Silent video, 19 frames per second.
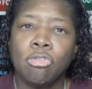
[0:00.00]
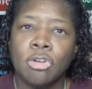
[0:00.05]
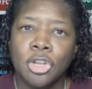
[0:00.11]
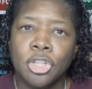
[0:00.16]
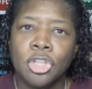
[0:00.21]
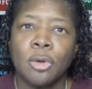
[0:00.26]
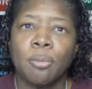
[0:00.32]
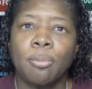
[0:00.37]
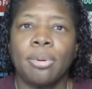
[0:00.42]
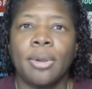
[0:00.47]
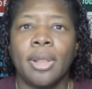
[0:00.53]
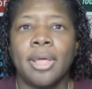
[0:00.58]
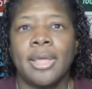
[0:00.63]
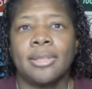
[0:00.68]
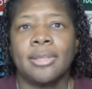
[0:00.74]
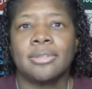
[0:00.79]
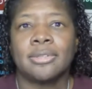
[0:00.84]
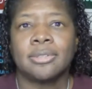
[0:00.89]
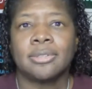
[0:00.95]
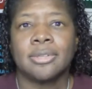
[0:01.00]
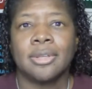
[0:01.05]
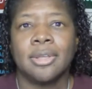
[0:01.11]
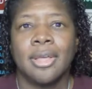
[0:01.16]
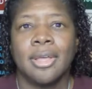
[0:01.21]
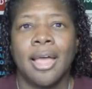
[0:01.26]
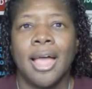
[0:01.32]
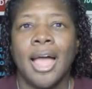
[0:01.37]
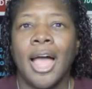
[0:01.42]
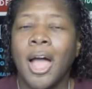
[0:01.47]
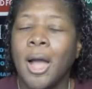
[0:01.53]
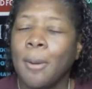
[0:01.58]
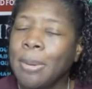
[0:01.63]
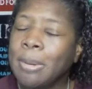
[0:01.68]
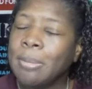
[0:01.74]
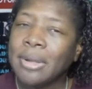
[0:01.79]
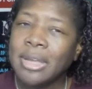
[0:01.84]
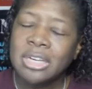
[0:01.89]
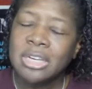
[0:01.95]
running your plays? How
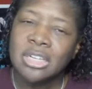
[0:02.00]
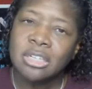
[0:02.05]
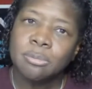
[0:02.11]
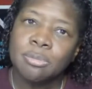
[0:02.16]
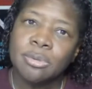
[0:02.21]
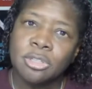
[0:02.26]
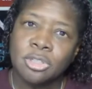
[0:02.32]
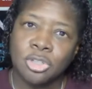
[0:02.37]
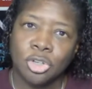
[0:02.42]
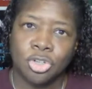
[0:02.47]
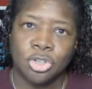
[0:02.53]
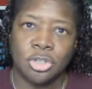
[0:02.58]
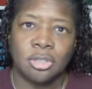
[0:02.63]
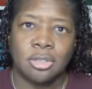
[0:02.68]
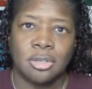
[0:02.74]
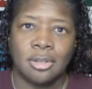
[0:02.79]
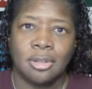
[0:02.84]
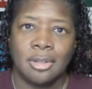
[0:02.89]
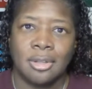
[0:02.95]
people get in position?